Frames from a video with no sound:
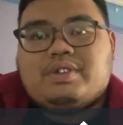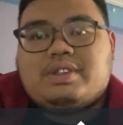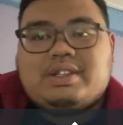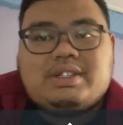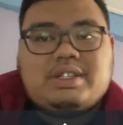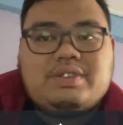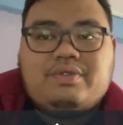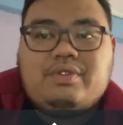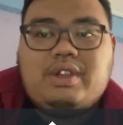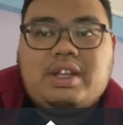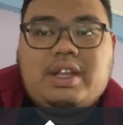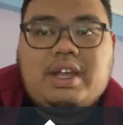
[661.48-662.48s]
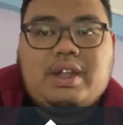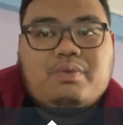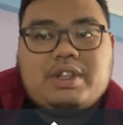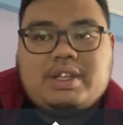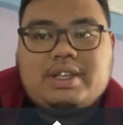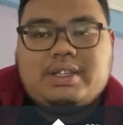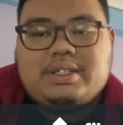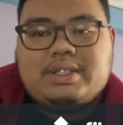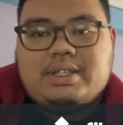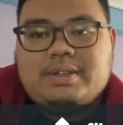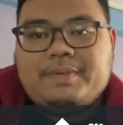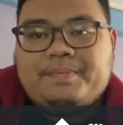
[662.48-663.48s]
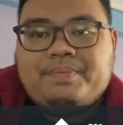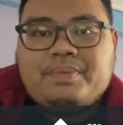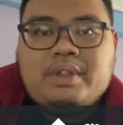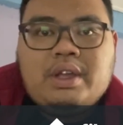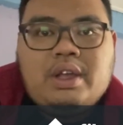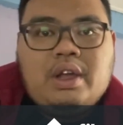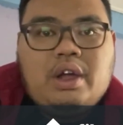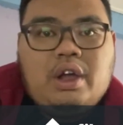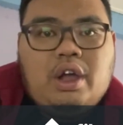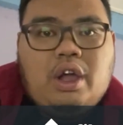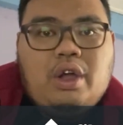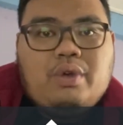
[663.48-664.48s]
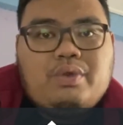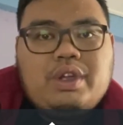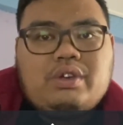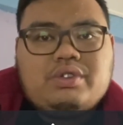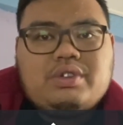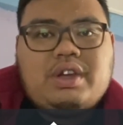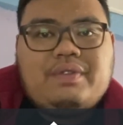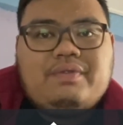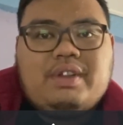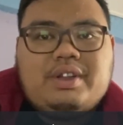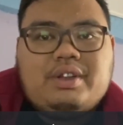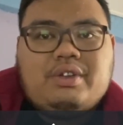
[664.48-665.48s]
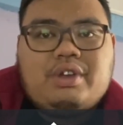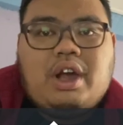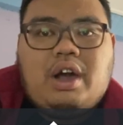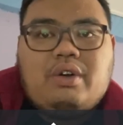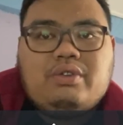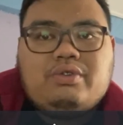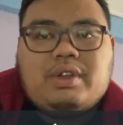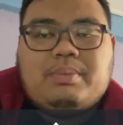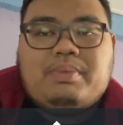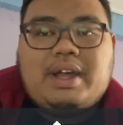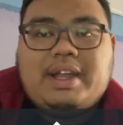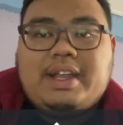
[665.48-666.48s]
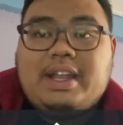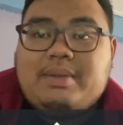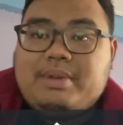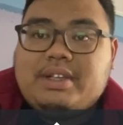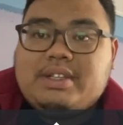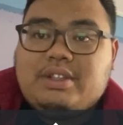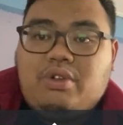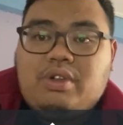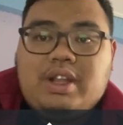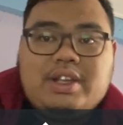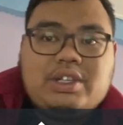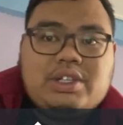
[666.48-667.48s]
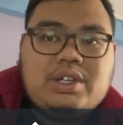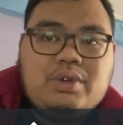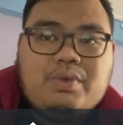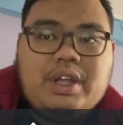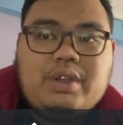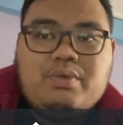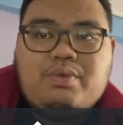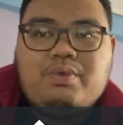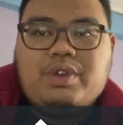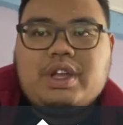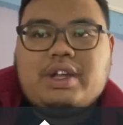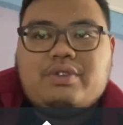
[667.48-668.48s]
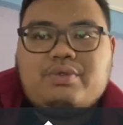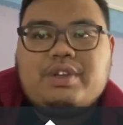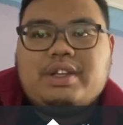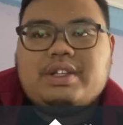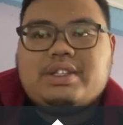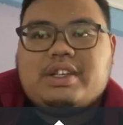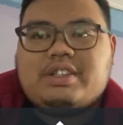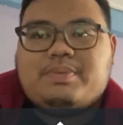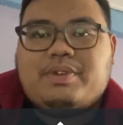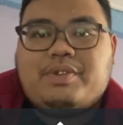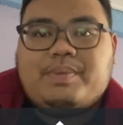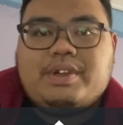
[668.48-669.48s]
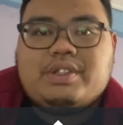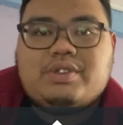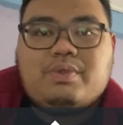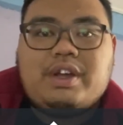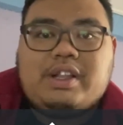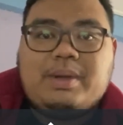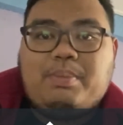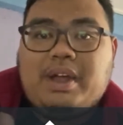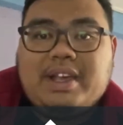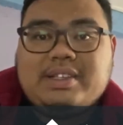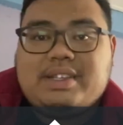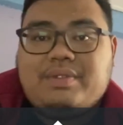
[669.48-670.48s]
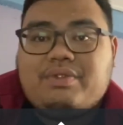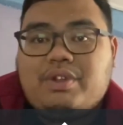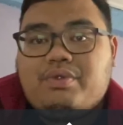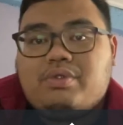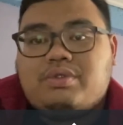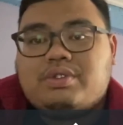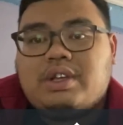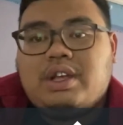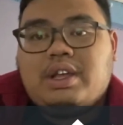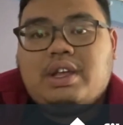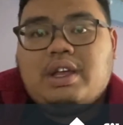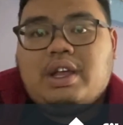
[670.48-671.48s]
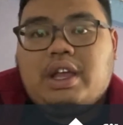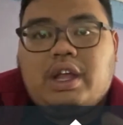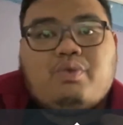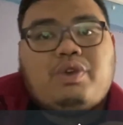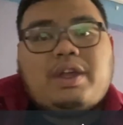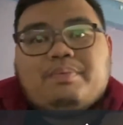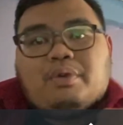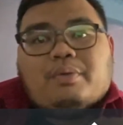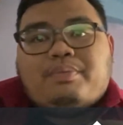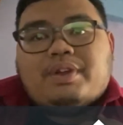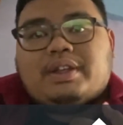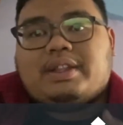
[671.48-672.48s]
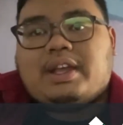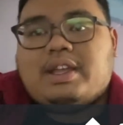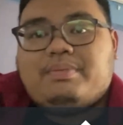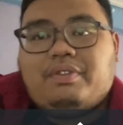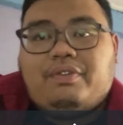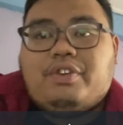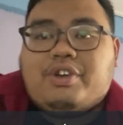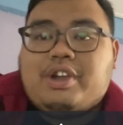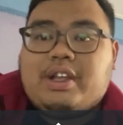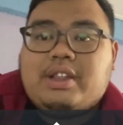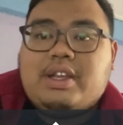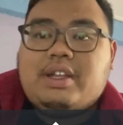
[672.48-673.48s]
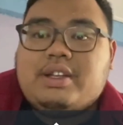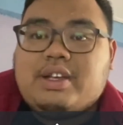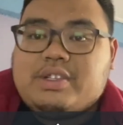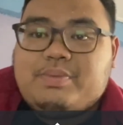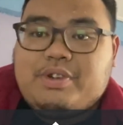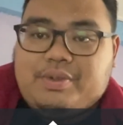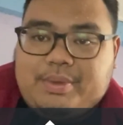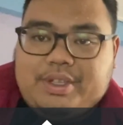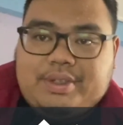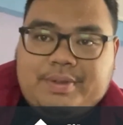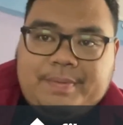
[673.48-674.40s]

successfully and with ease. We also have learned on how to apply dynamic knowledge when we are doing these experiments while applying safety rules and wear proper attire before conducting the experiment.